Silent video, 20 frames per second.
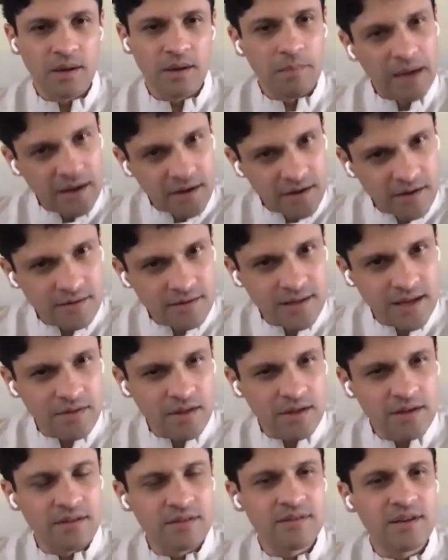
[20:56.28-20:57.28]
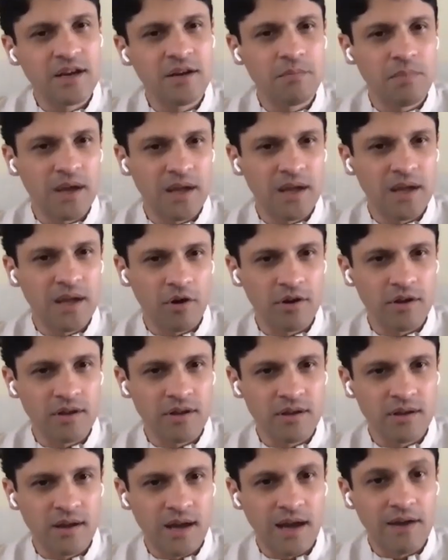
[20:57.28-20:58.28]
Americans have their distinct pain
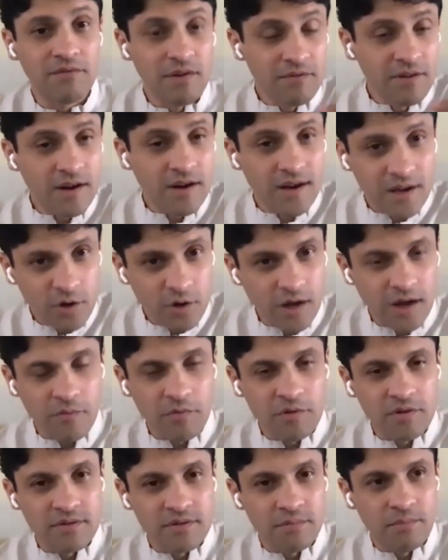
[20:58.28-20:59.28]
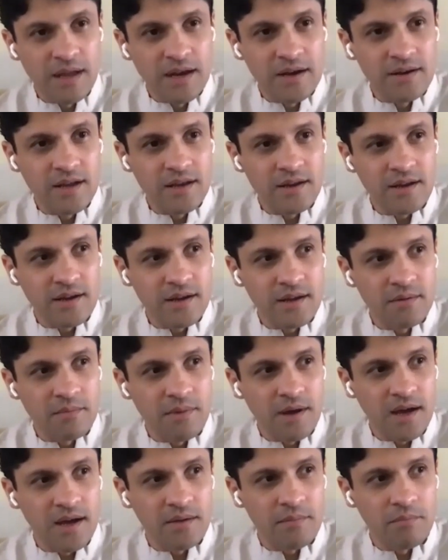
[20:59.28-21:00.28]
body. I've lived in, I was meditating in
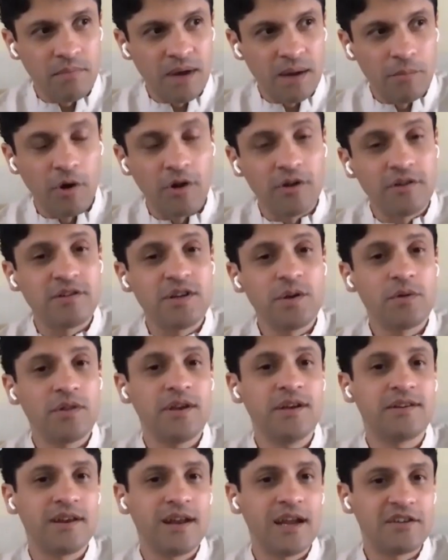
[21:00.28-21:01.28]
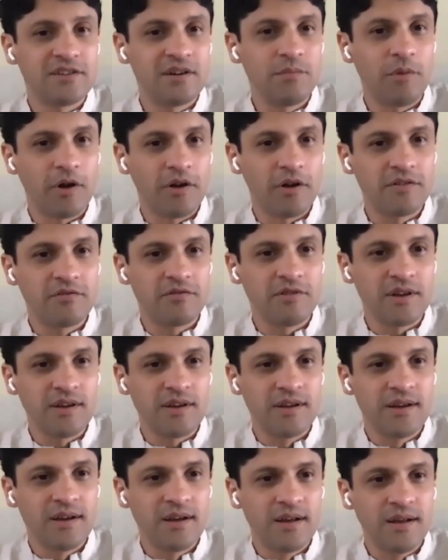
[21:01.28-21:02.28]
my monastery was an international monastery.
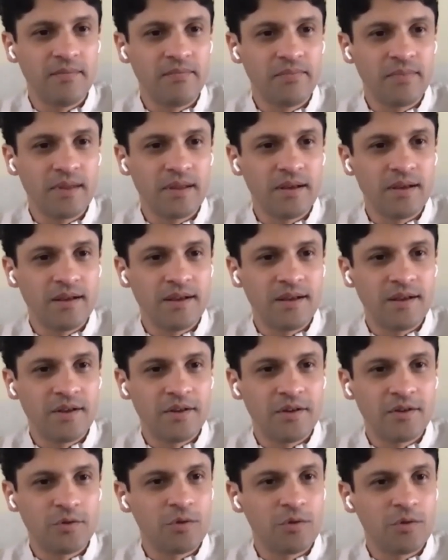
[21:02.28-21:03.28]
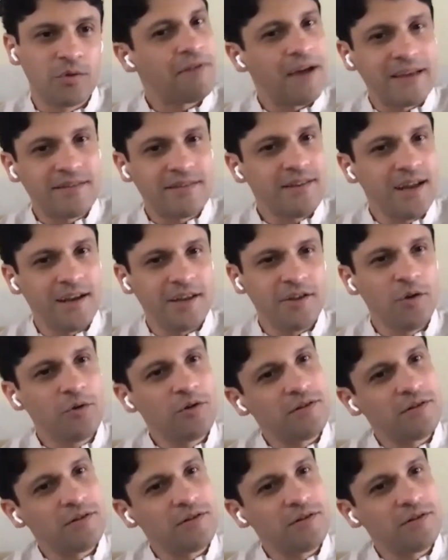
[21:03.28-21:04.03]
So it was fascinating.